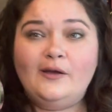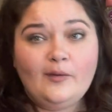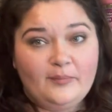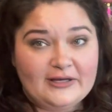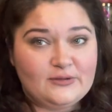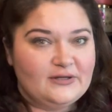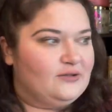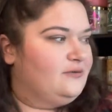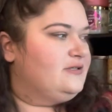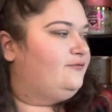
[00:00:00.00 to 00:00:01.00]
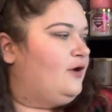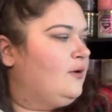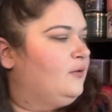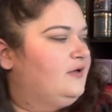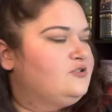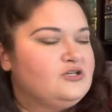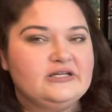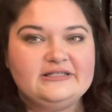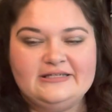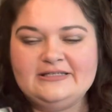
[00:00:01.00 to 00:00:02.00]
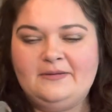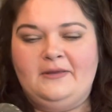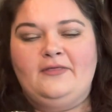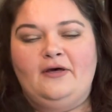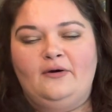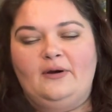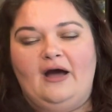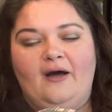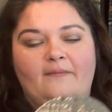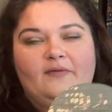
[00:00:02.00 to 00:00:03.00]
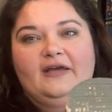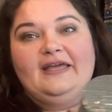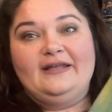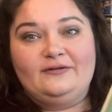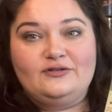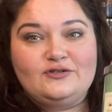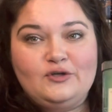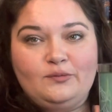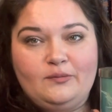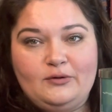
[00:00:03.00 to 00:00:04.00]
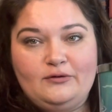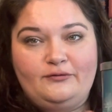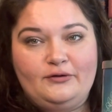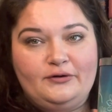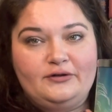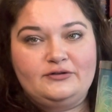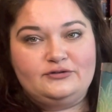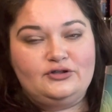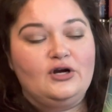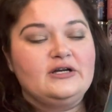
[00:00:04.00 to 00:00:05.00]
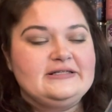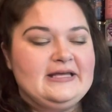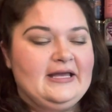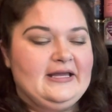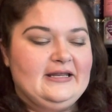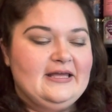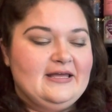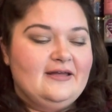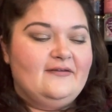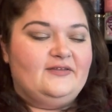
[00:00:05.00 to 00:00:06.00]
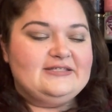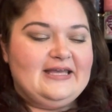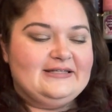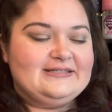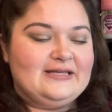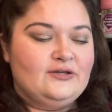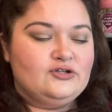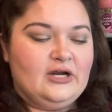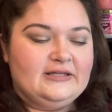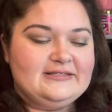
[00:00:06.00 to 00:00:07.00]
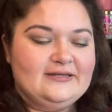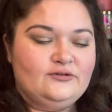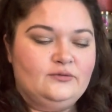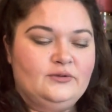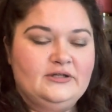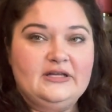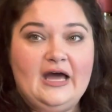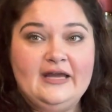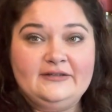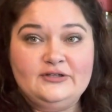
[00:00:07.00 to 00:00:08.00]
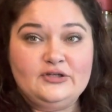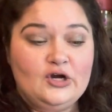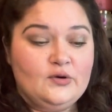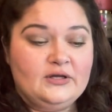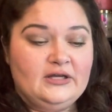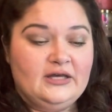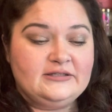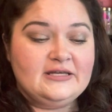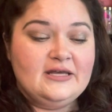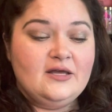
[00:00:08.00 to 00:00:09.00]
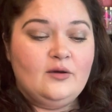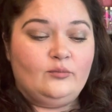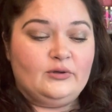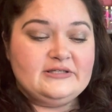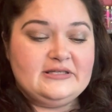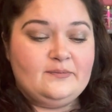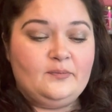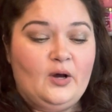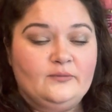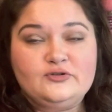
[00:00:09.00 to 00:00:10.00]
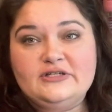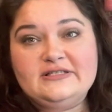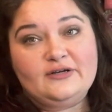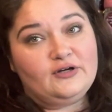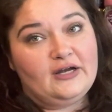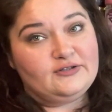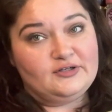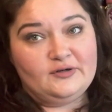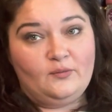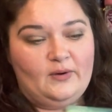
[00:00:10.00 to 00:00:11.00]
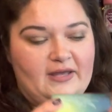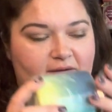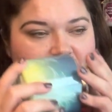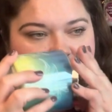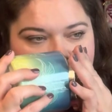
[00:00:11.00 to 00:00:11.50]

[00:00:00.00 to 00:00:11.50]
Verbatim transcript: Beach Weather was far more interesting to me though. Um, again, super beautiful jar design. This had sun-dried sandalwood, island coconut, breezy palm trees, and crashing waves.